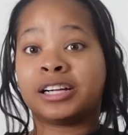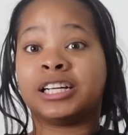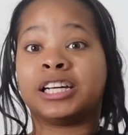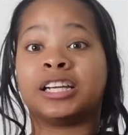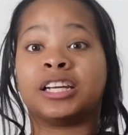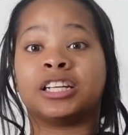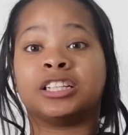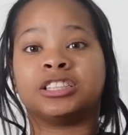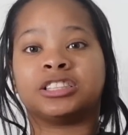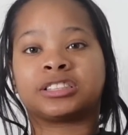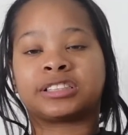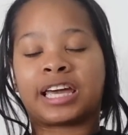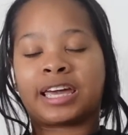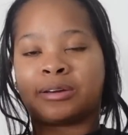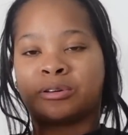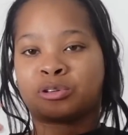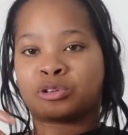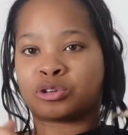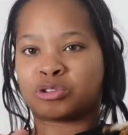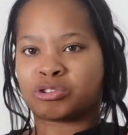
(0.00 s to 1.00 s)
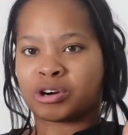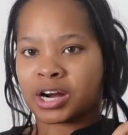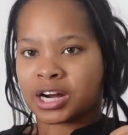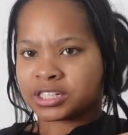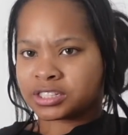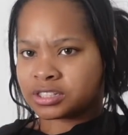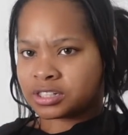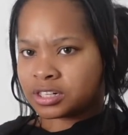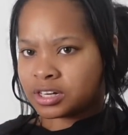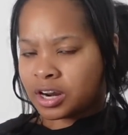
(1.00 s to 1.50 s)
And it just came
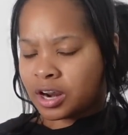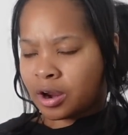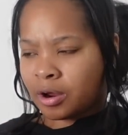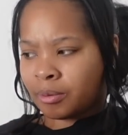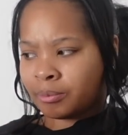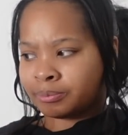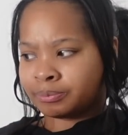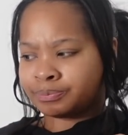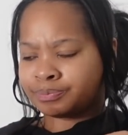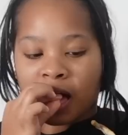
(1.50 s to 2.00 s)
crashing down.